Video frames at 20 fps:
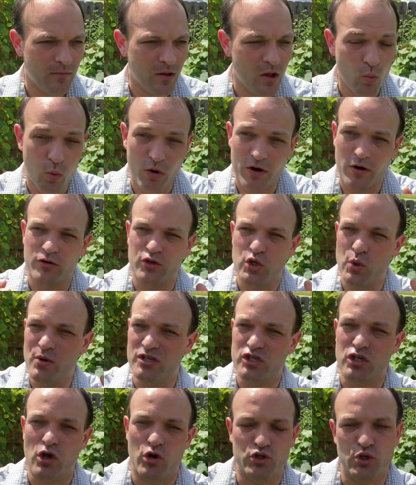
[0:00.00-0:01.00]
we're doing
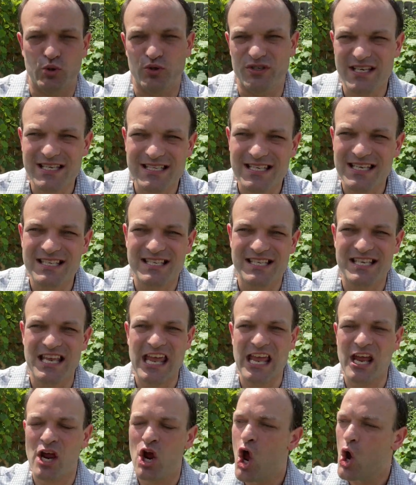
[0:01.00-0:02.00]
social
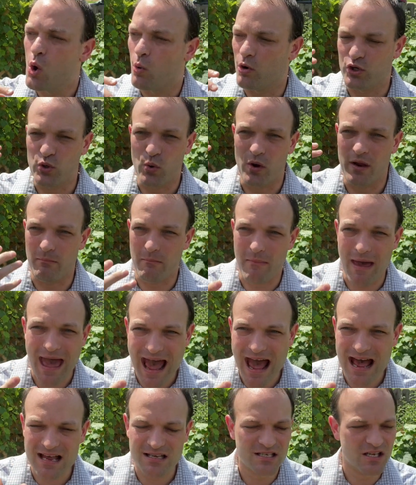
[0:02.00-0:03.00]
distancing, we're doing
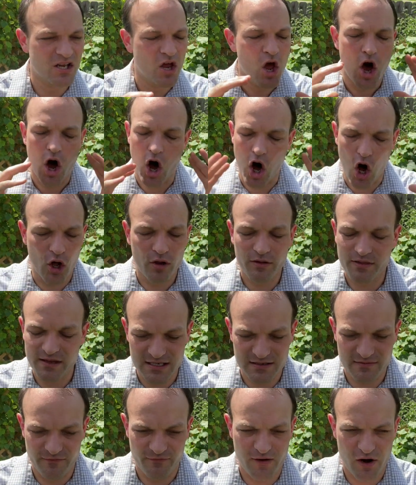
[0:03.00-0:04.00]
masks, all
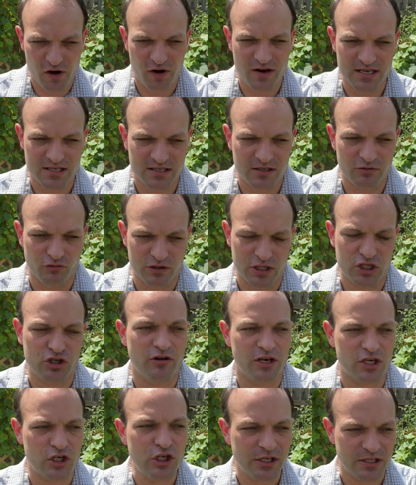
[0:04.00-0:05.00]
these various
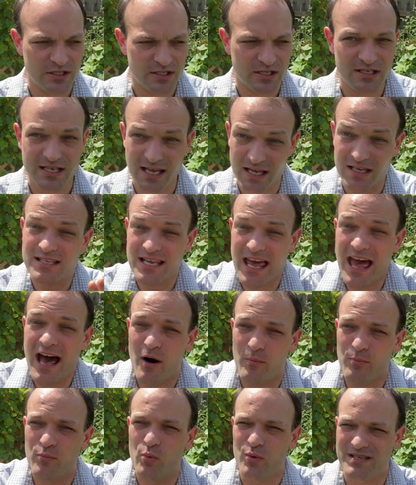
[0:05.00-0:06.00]
restrictions to
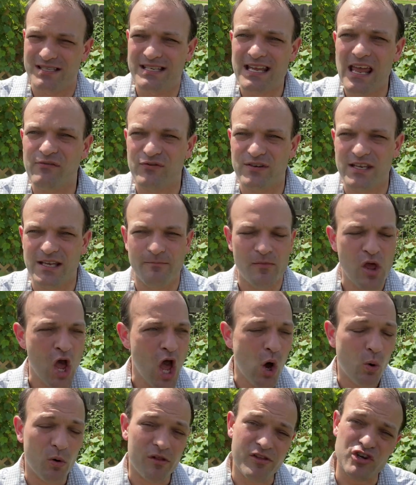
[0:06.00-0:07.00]
help with safety.
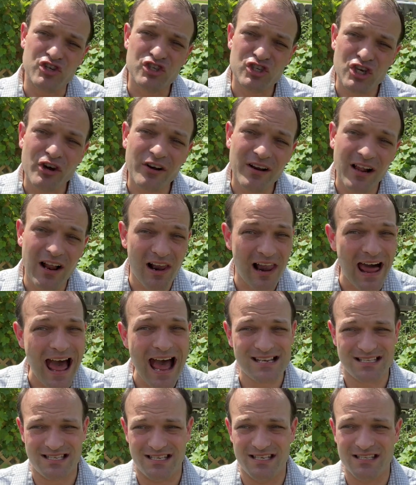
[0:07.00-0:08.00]
Well, there's certain
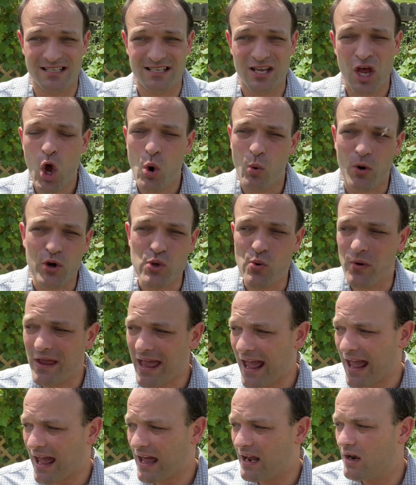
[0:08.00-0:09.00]
classes where you
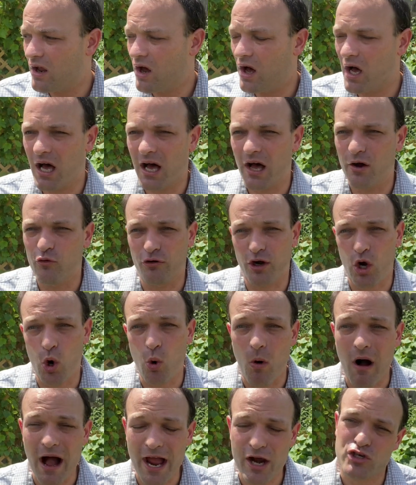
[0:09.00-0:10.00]
can't
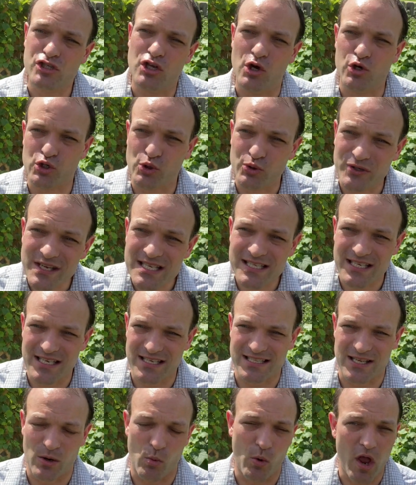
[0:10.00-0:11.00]
require social
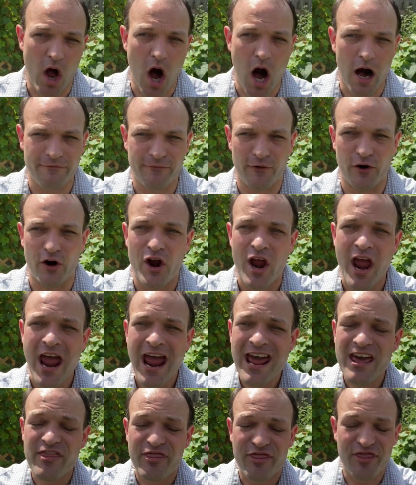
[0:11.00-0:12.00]
distancing. We offer
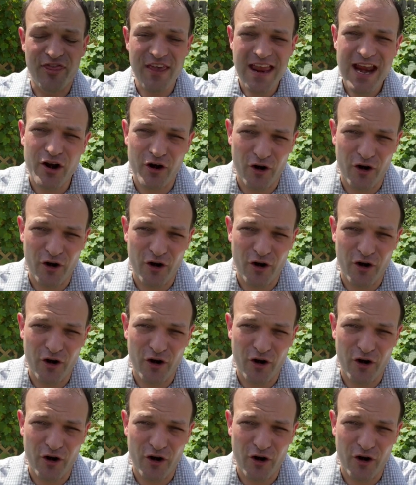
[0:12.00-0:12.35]
theater